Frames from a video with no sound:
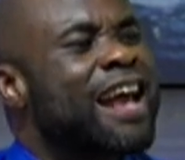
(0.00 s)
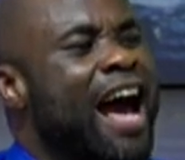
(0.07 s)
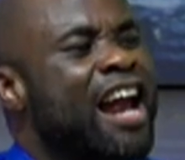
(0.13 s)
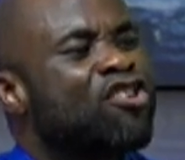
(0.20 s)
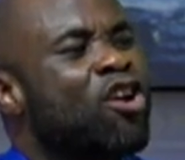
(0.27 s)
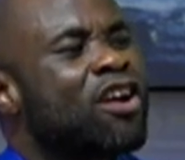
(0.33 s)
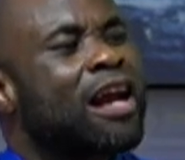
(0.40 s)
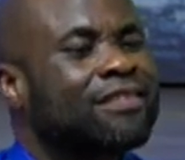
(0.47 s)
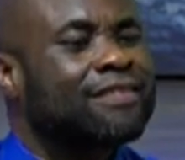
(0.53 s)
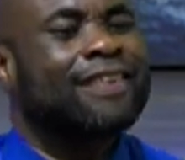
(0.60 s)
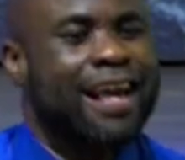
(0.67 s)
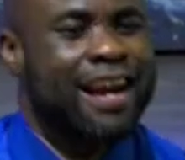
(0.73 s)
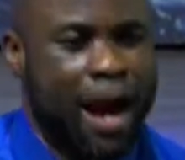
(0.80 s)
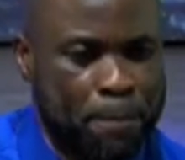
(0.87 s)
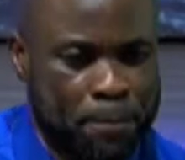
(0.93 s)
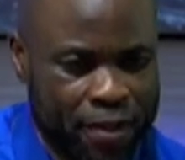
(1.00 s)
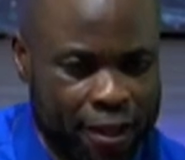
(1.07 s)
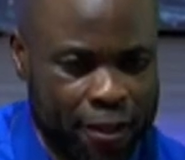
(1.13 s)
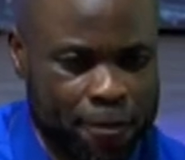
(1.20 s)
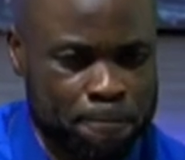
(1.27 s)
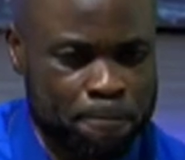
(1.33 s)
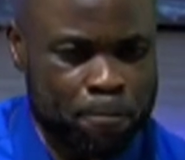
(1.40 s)
another therapy.
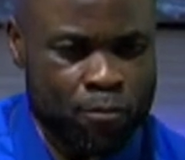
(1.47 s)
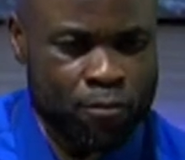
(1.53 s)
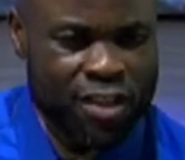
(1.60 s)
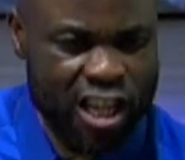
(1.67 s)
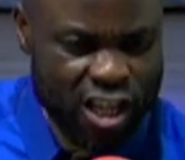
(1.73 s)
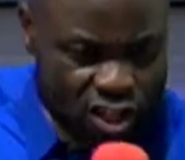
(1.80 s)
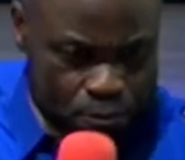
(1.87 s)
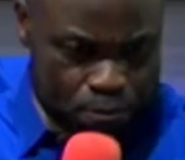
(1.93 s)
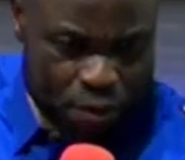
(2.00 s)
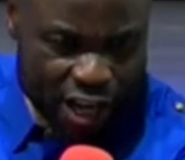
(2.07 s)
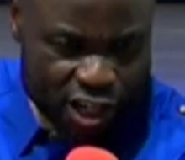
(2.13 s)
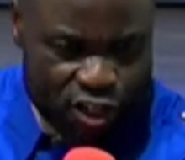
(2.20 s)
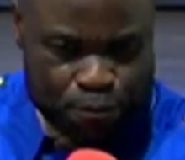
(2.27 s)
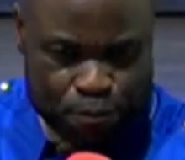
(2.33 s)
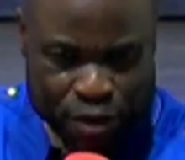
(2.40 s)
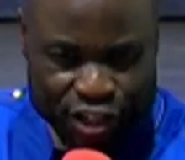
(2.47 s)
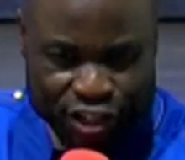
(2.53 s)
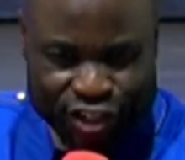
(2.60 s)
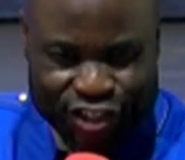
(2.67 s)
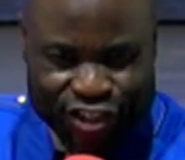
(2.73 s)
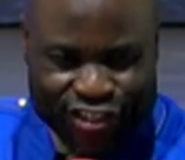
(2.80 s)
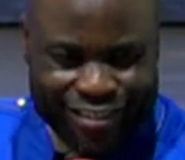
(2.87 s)
He speaks
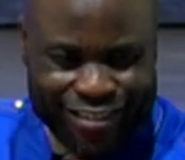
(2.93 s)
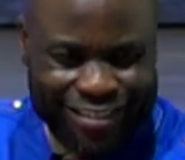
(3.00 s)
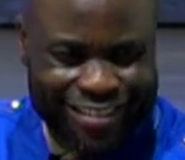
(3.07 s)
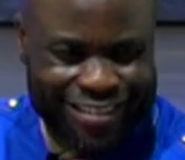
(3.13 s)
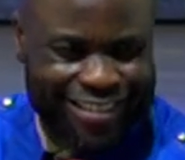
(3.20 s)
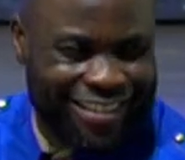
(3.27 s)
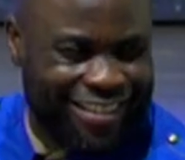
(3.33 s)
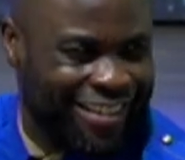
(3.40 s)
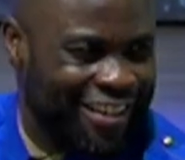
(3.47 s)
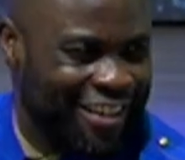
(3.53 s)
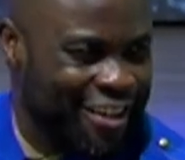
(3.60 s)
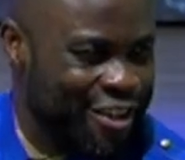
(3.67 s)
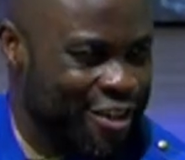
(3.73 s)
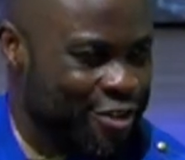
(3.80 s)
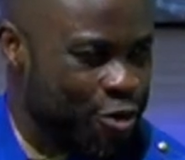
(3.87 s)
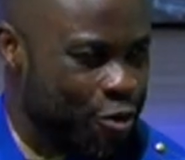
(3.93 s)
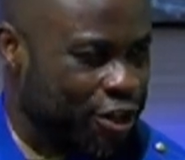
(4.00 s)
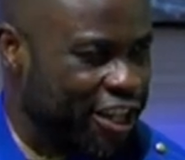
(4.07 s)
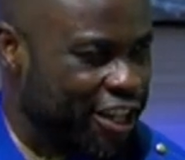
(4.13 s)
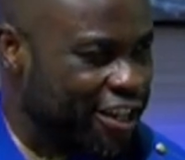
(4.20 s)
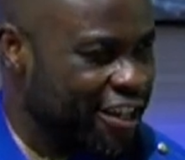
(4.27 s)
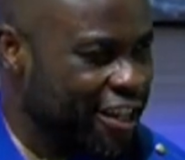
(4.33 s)
peace to
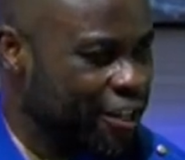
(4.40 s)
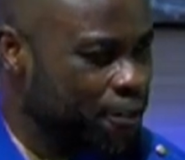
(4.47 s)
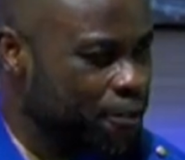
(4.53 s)
kidney.